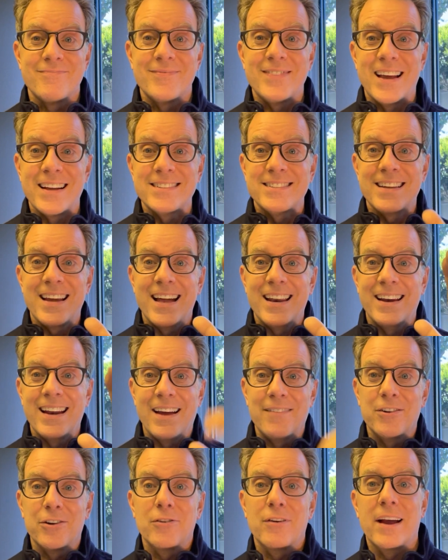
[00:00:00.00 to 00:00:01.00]
Thanks again and
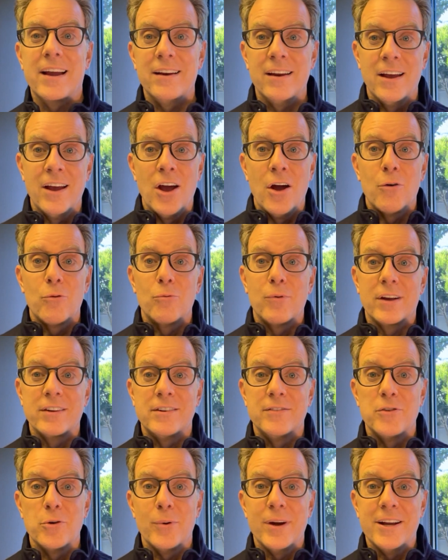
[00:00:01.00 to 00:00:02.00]
have a great rest
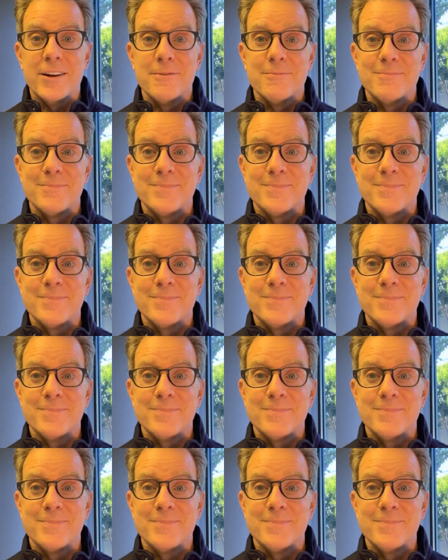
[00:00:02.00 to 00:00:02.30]
of your week.